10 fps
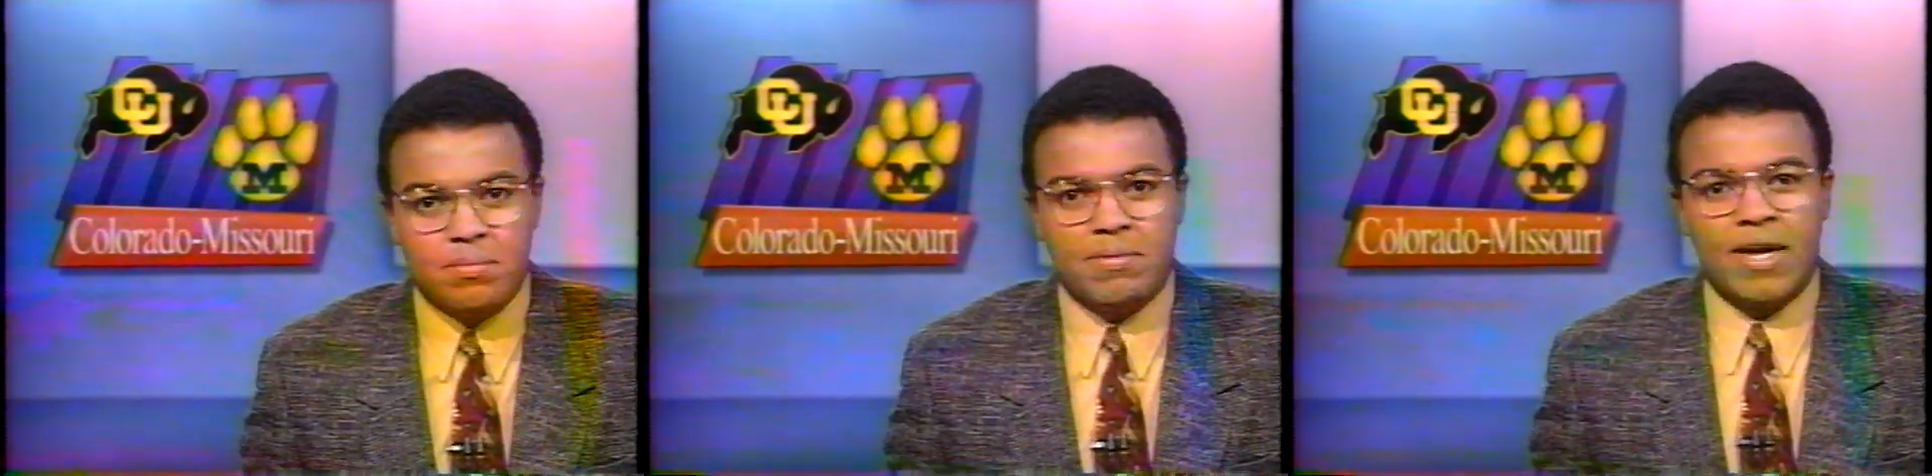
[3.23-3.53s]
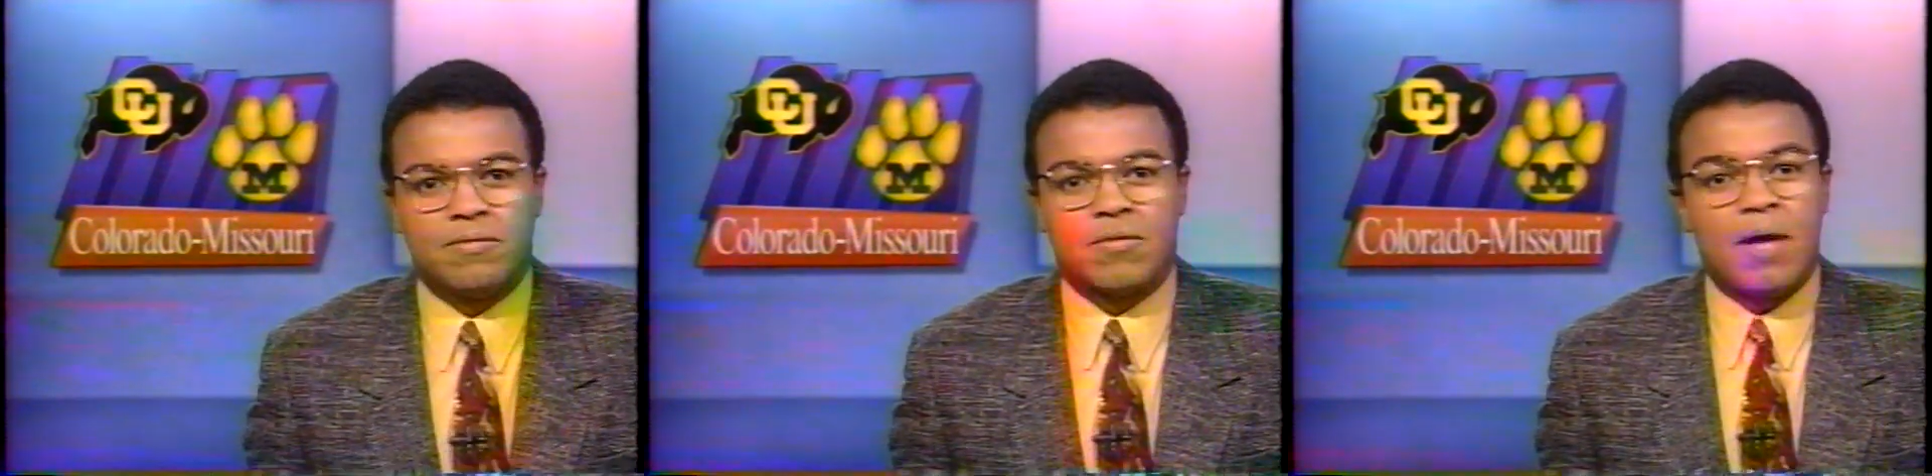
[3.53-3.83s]

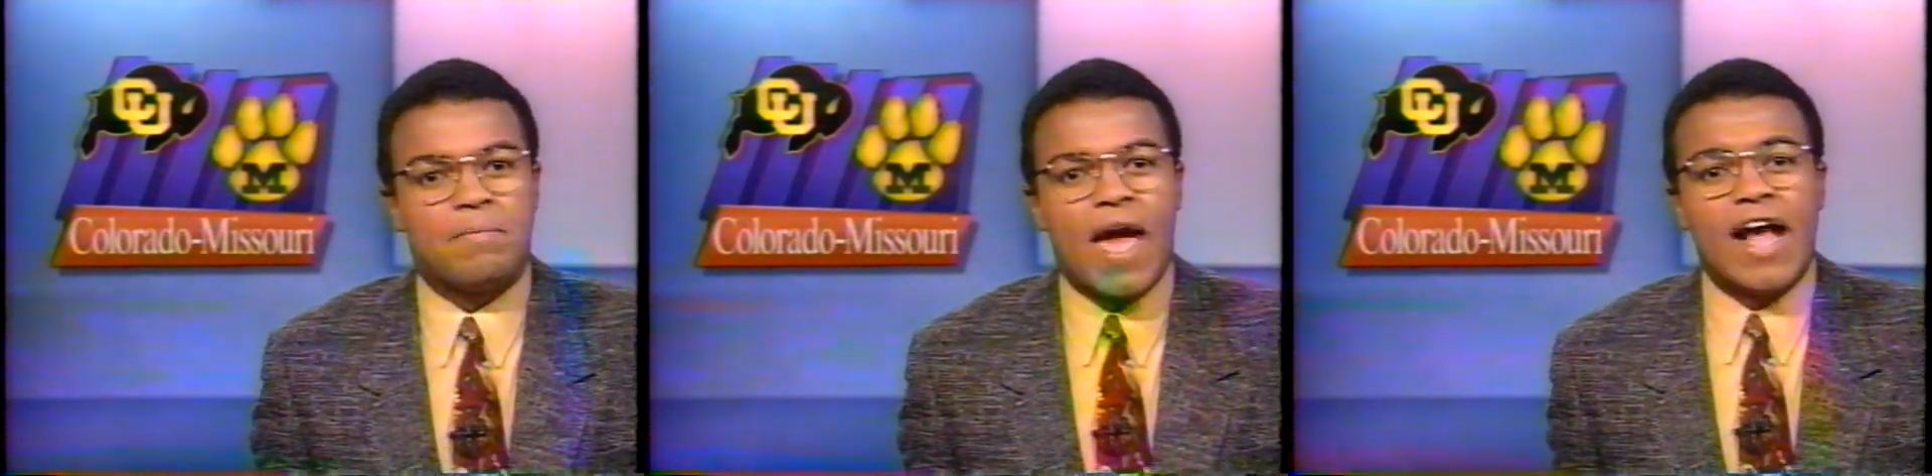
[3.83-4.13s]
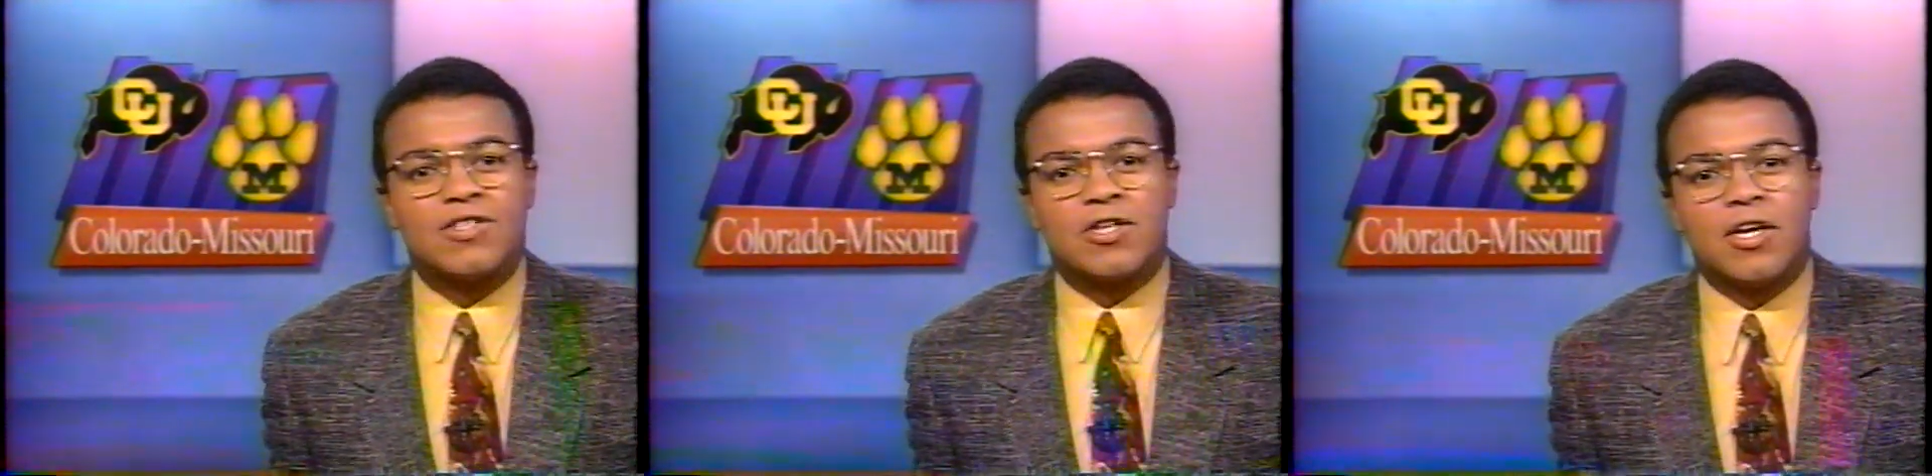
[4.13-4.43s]
unbeaten and
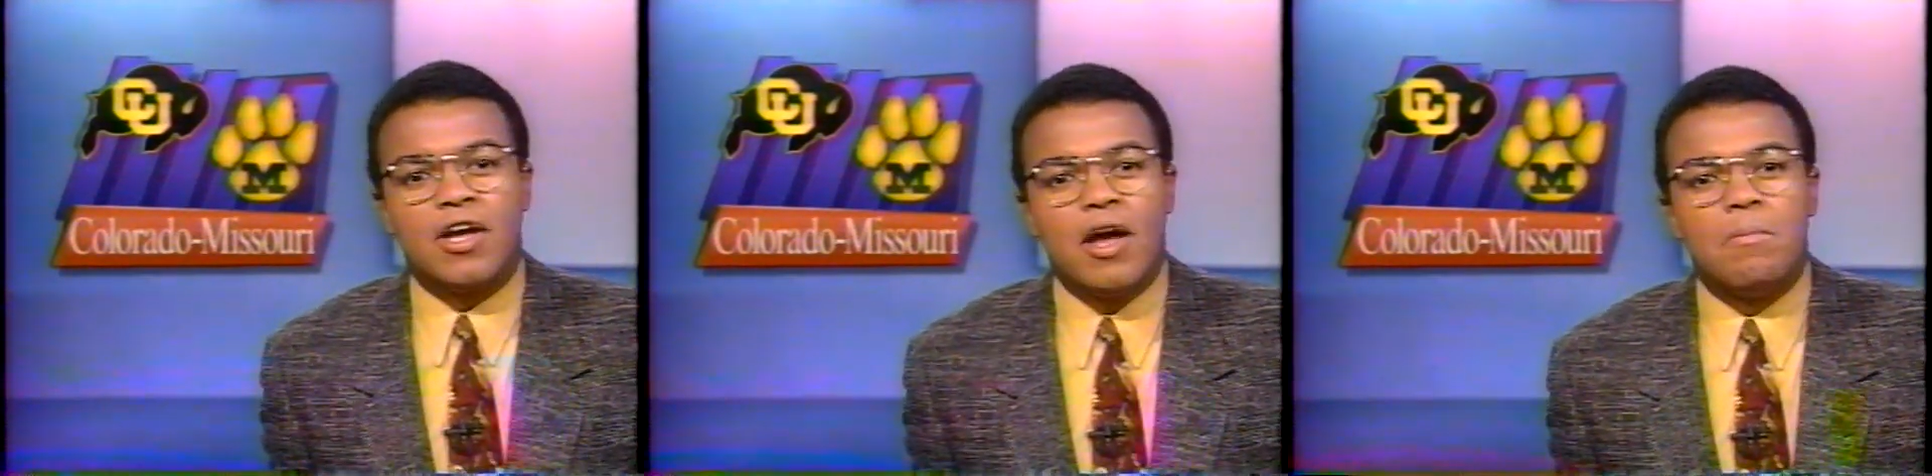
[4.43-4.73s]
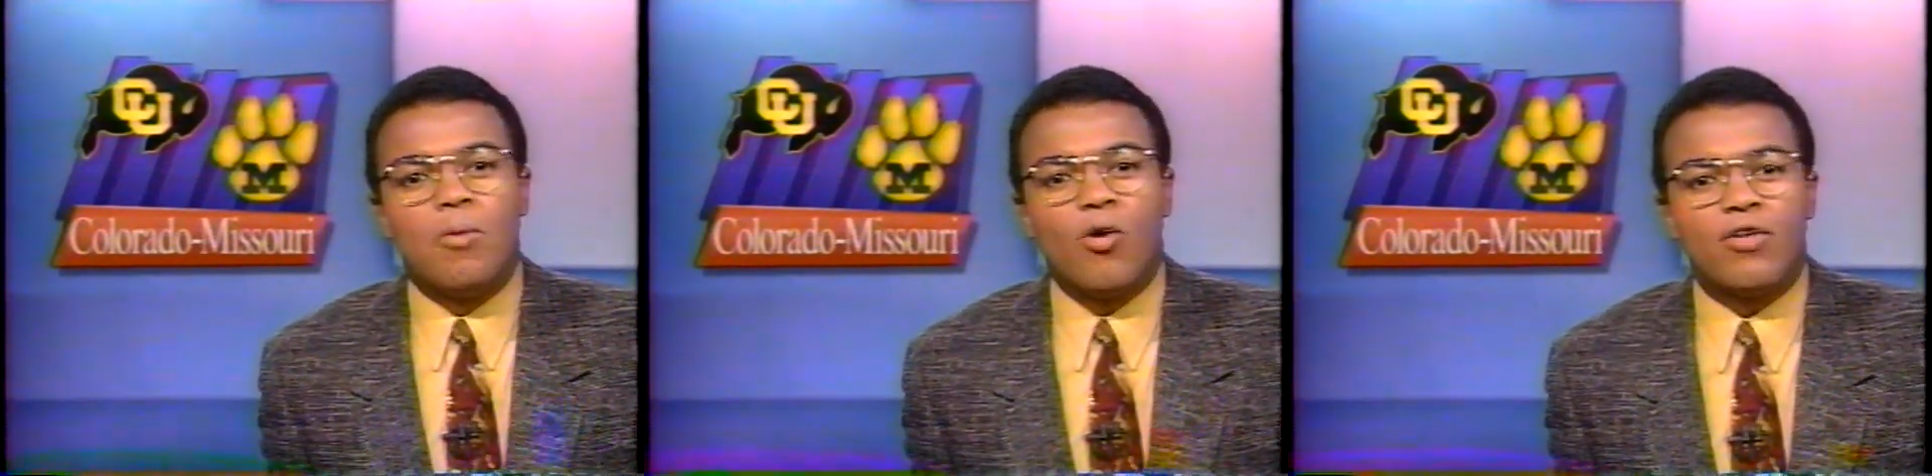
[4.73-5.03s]
passing
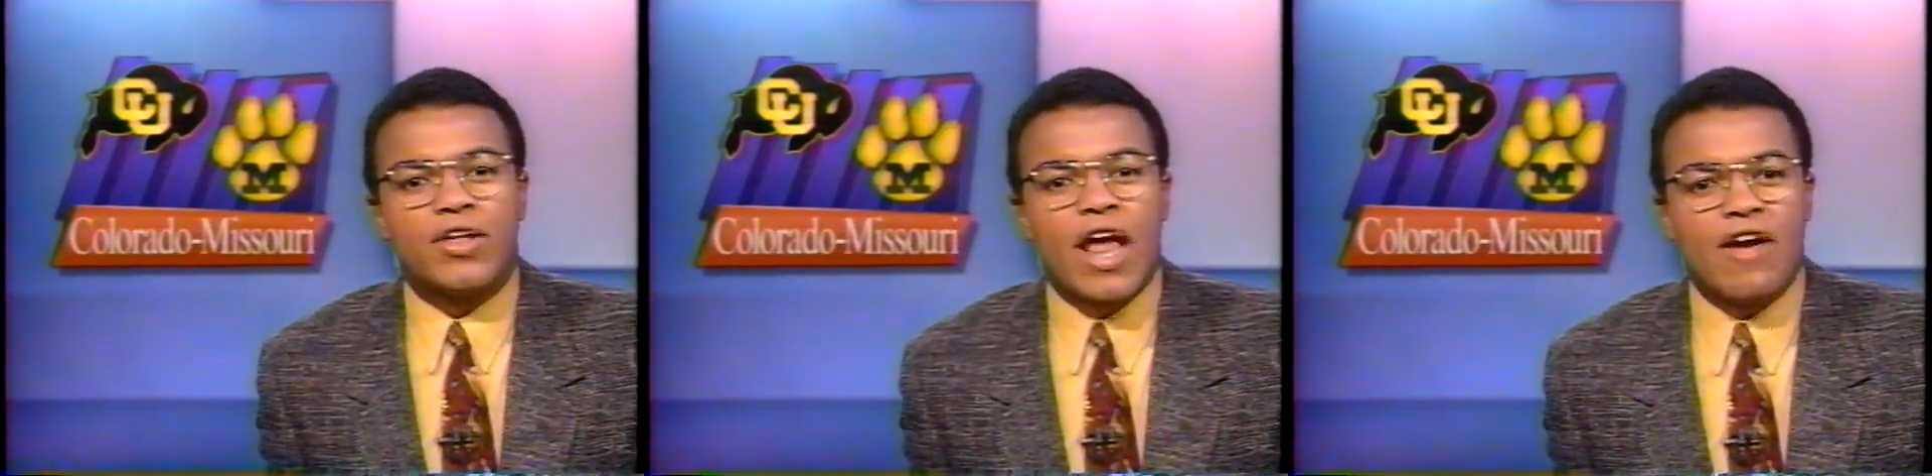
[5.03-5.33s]
more than